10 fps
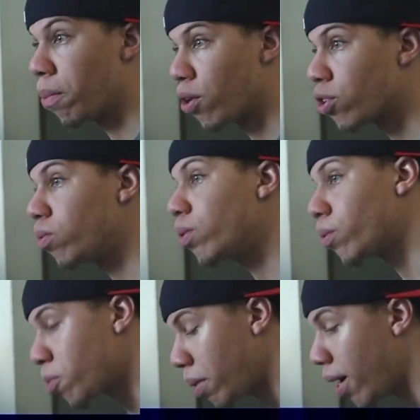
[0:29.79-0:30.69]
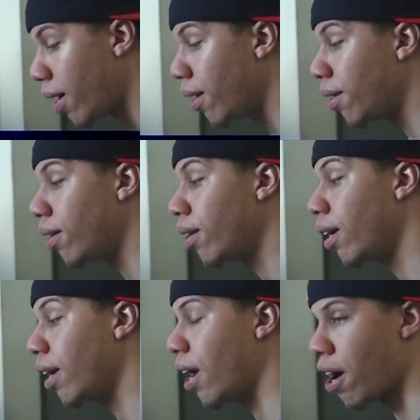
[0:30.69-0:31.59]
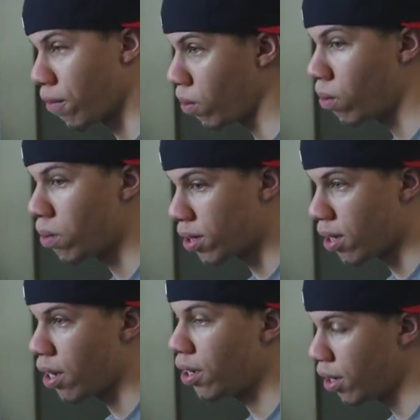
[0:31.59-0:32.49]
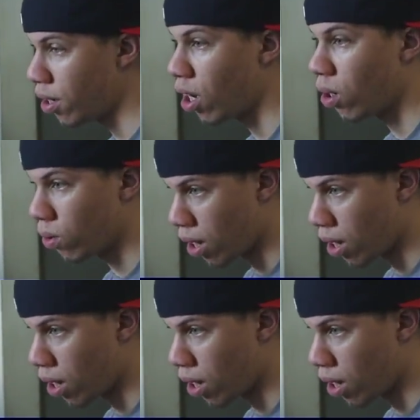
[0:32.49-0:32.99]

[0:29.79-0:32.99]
person would respond and everyone would say a hit dog